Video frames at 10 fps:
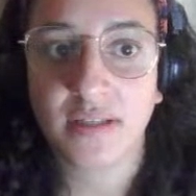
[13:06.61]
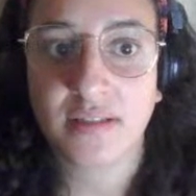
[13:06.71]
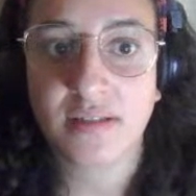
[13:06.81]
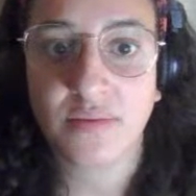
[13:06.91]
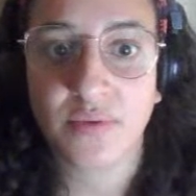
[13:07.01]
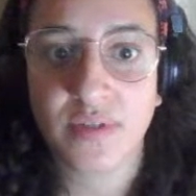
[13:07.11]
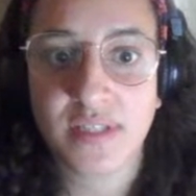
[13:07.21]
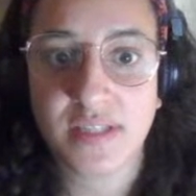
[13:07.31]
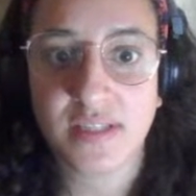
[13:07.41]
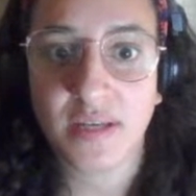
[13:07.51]
So what is
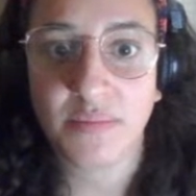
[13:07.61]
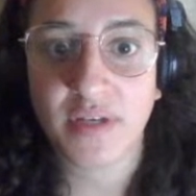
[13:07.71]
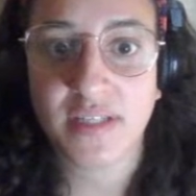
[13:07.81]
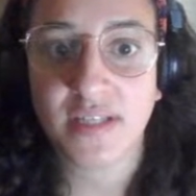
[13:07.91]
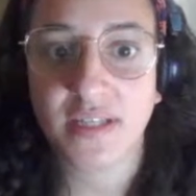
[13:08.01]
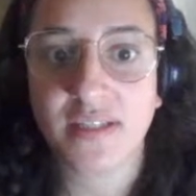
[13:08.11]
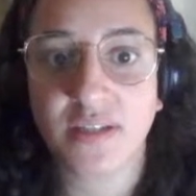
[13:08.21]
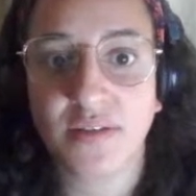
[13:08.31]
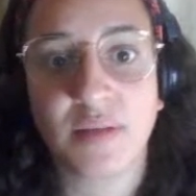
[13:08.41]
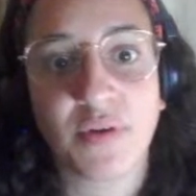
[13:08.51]
design? Brand design is
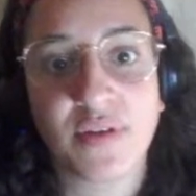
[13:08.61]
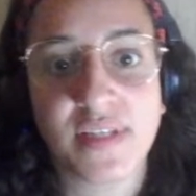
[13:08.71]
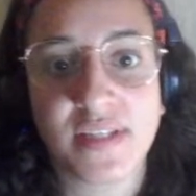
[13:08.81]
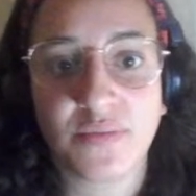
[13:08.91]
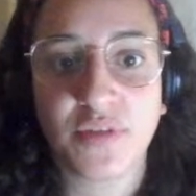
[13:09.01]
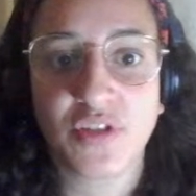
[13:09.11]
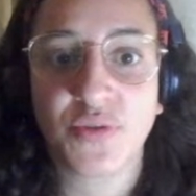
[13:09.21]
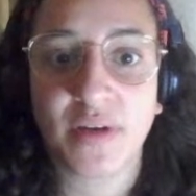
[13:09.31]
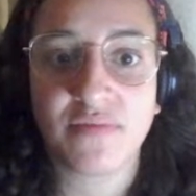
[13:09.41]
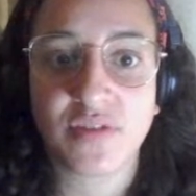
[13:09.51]
the unique process in which
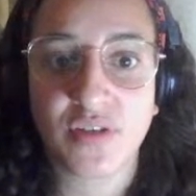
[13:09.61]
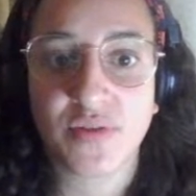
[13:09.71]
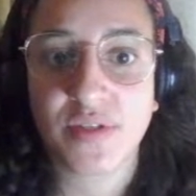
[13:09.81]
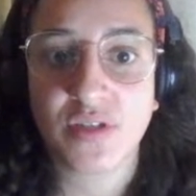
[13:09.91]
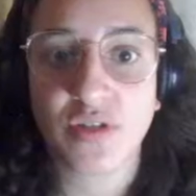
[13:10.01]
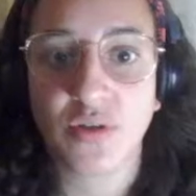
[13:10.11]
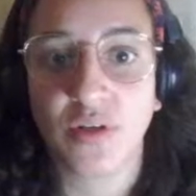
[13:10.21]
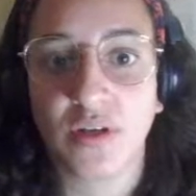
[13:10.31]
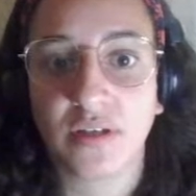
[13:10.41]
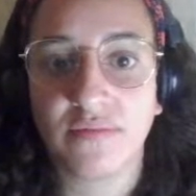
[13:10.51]
you have chosen to
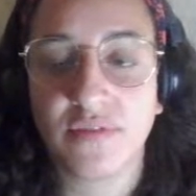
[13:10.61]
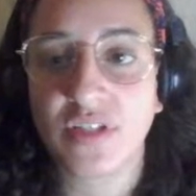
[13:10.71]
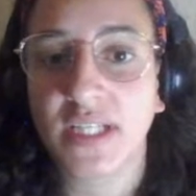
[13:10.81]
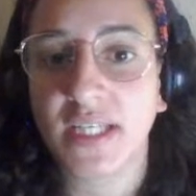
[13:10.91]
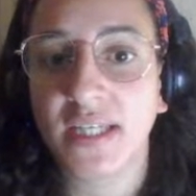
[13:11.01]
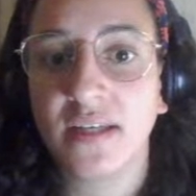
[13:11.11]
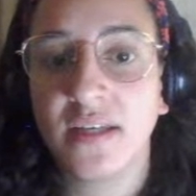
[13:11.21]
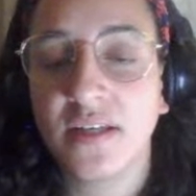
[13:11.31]
look visually.